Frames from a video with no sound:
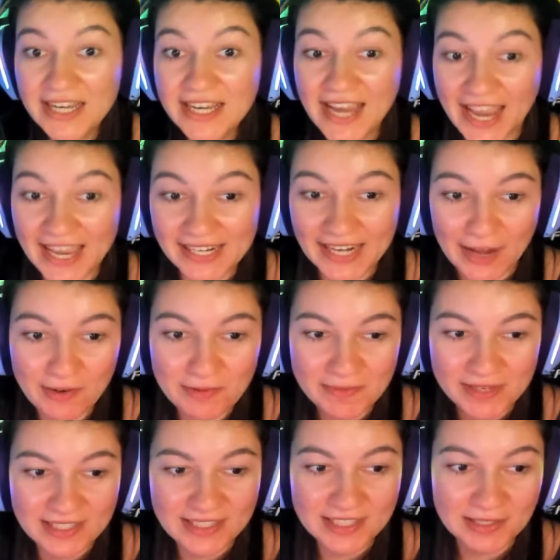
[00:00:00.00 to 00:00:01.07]
And now it makes
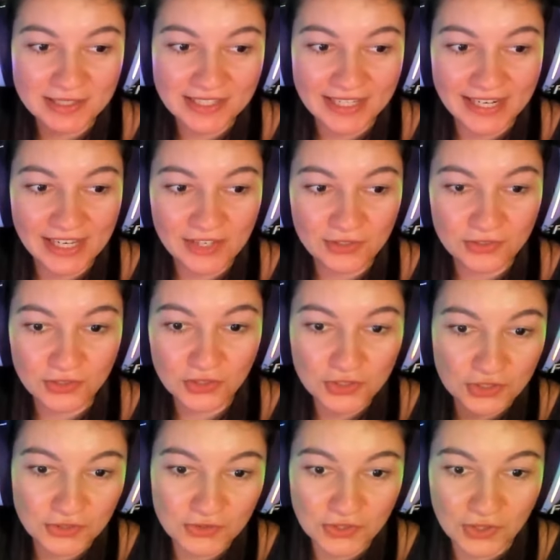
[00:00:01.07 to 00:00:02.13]
sense because at 8 years old, she
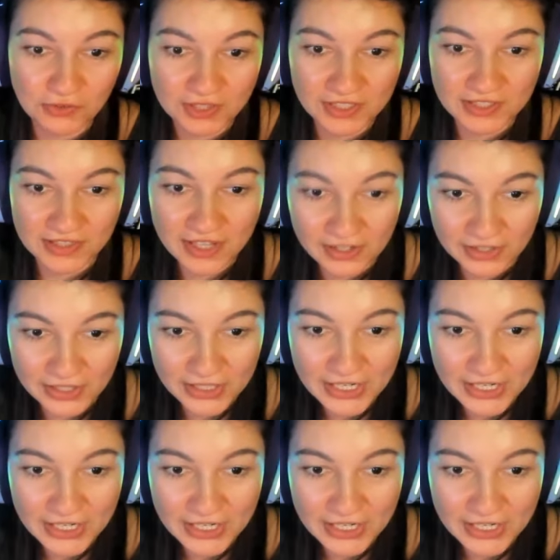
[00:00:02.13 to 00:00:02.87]
was already there.